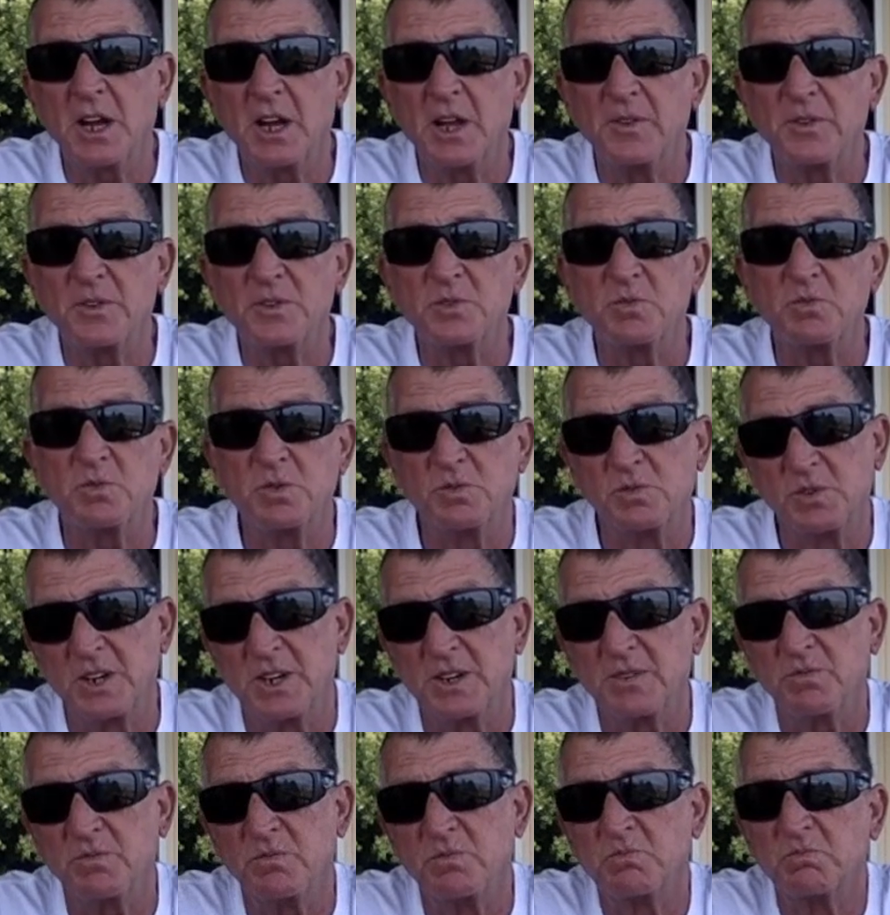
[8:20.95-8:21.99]
others we'll
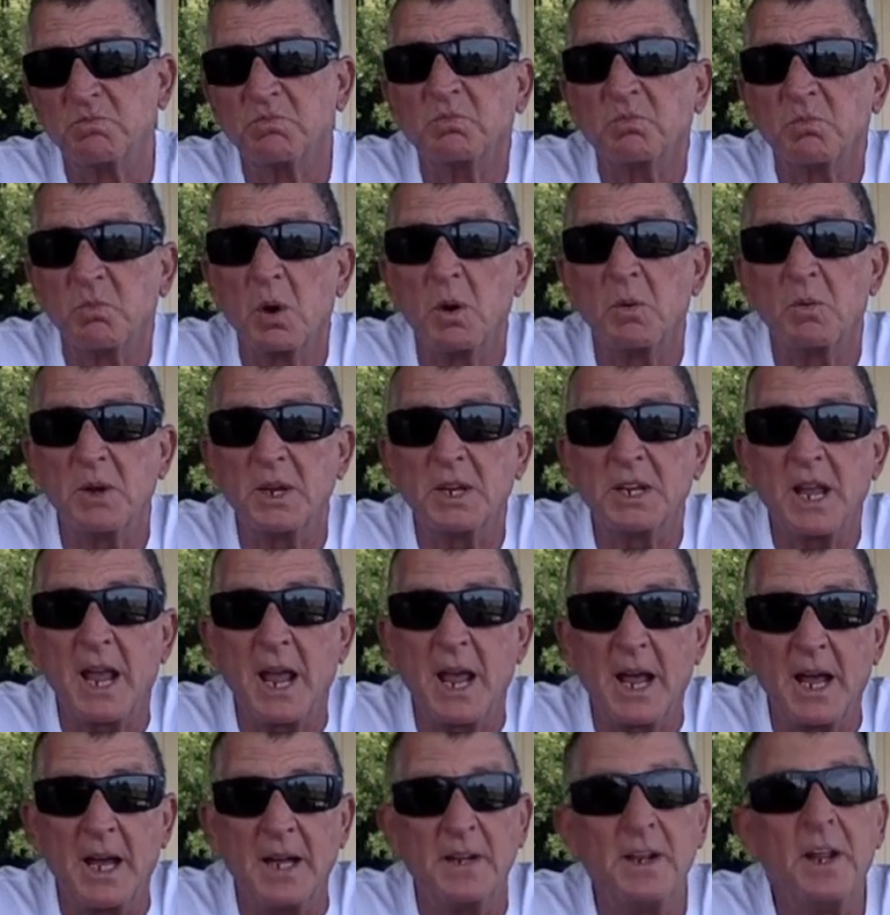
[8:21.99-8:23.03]
get where we
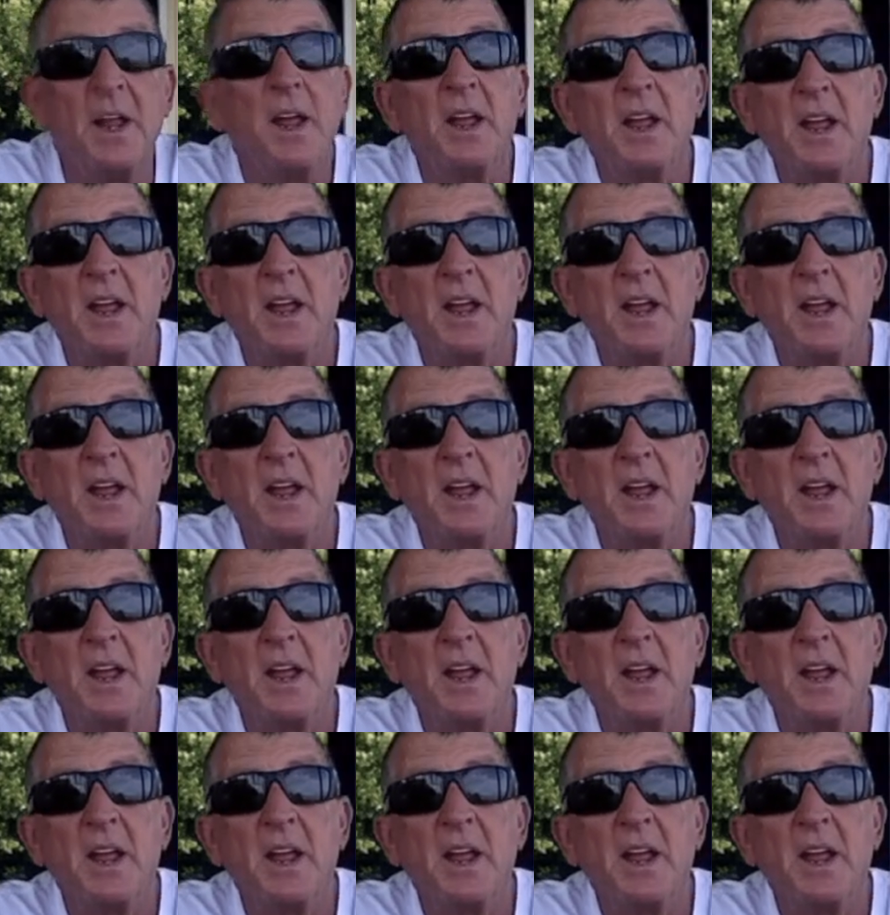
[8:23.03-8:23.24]
can.